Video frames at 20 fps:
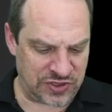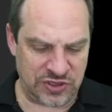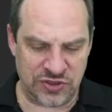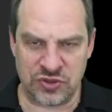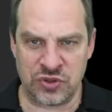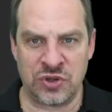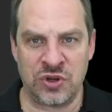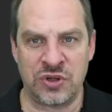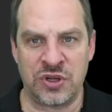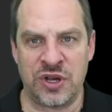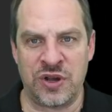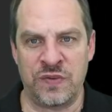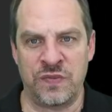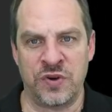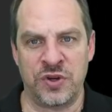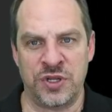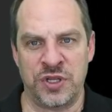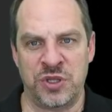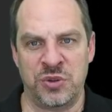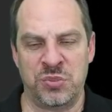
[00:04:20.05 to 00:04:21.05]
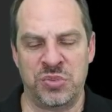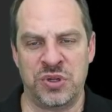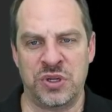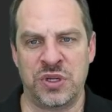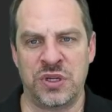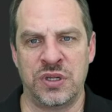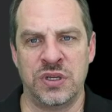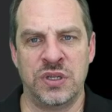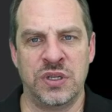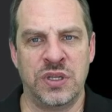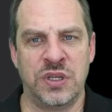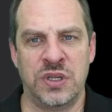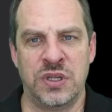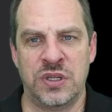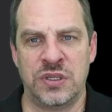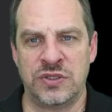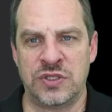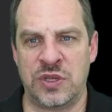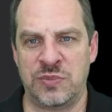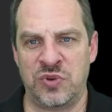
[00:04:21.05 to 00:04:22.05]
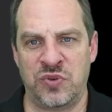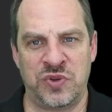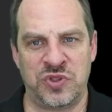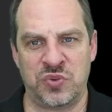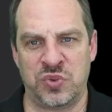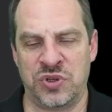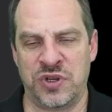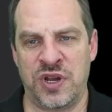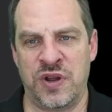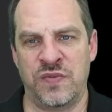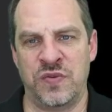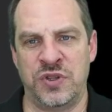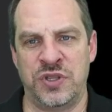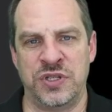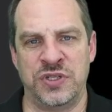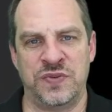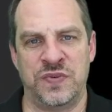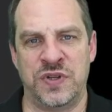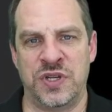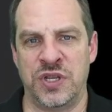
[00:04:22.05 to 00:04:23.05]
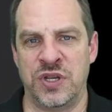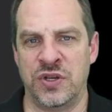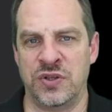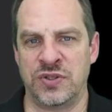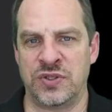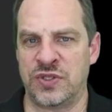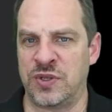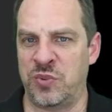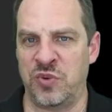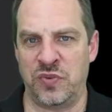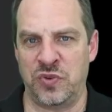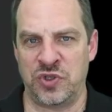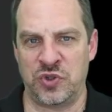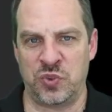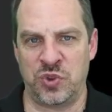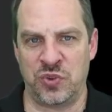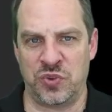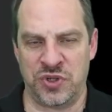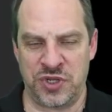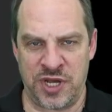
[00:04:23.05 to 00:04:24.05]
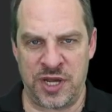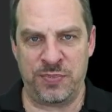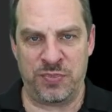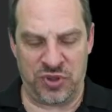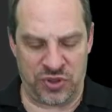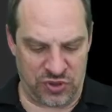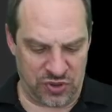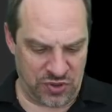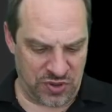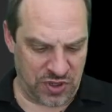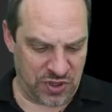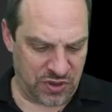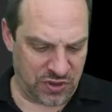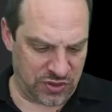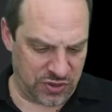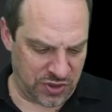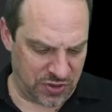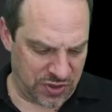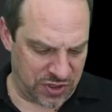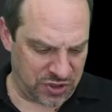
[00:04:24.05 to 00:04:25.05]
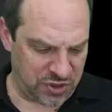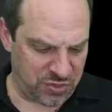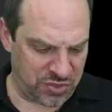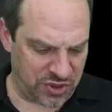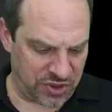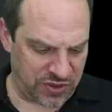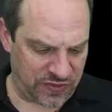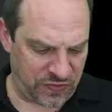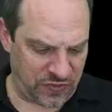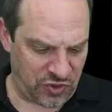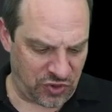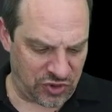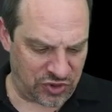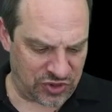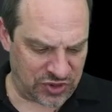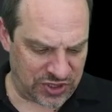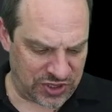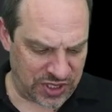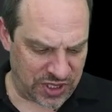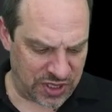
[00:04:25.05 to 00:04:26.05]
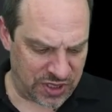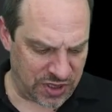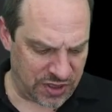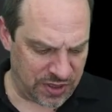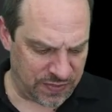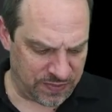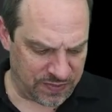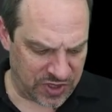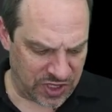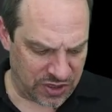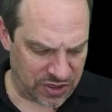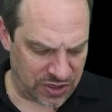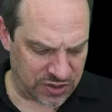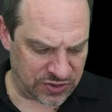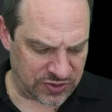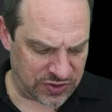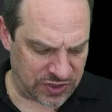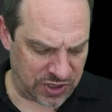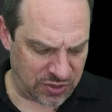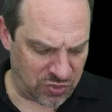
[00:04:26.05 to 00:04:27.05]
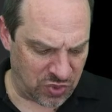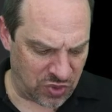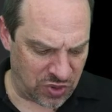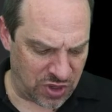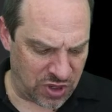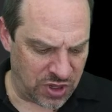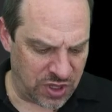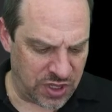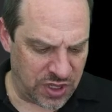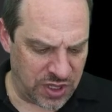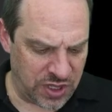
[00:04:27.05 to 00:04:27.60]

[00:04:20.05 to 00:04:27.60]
These are all covered in the book, some of which we'll cover in these videos, some of which we will not, but they're, they're in the book if you're interested in, in seeing more.